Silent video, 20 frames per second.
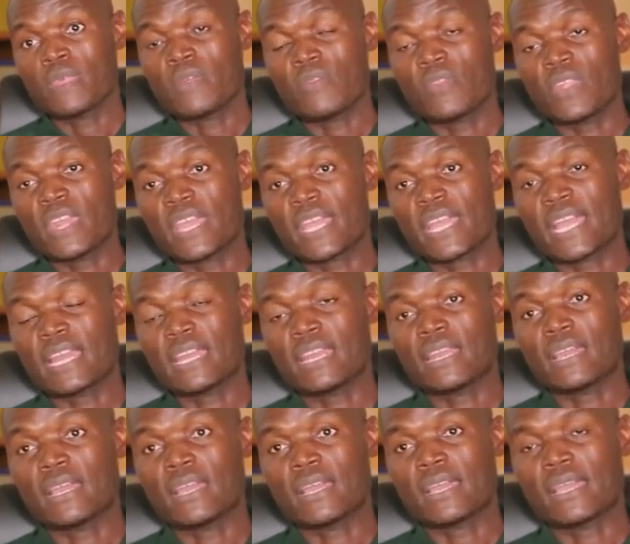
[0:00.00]
they
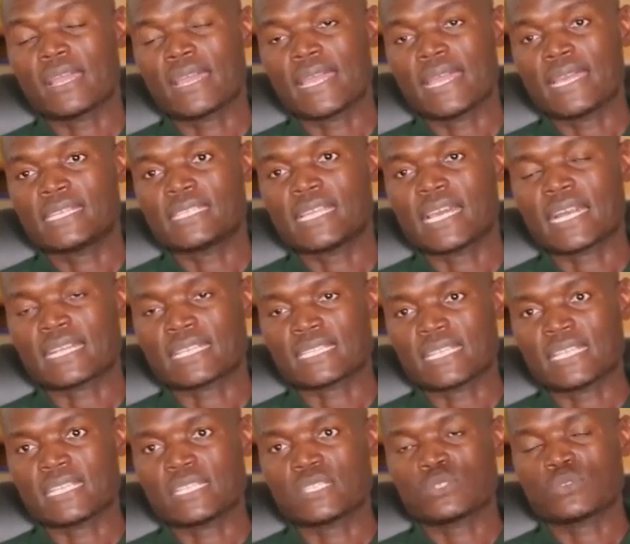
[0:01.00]
can get
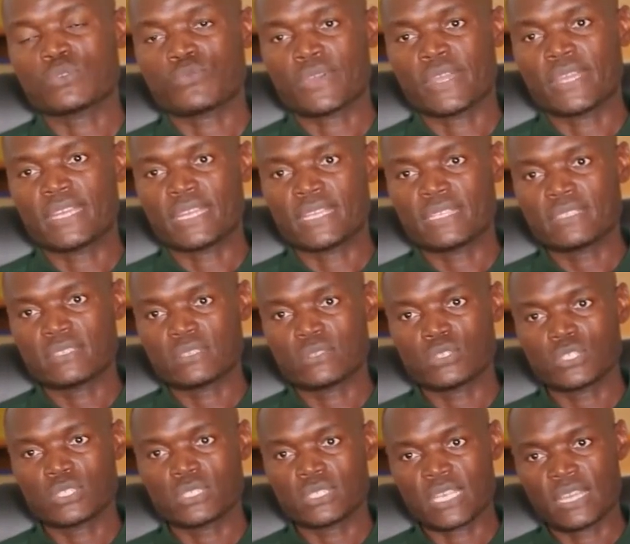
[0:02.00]
access to finance
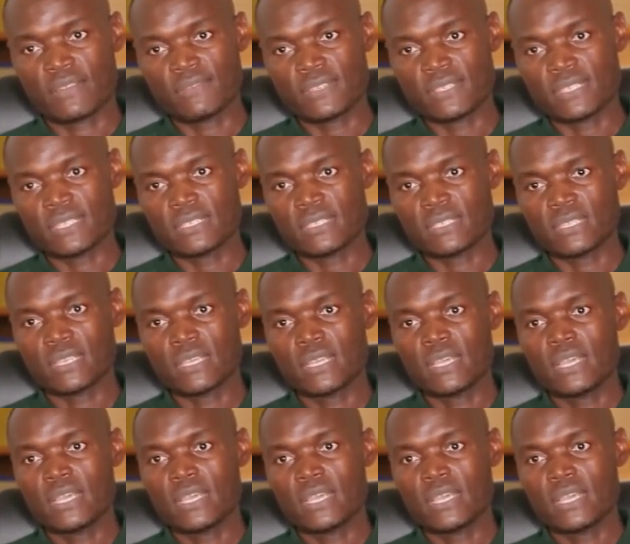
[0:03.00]
services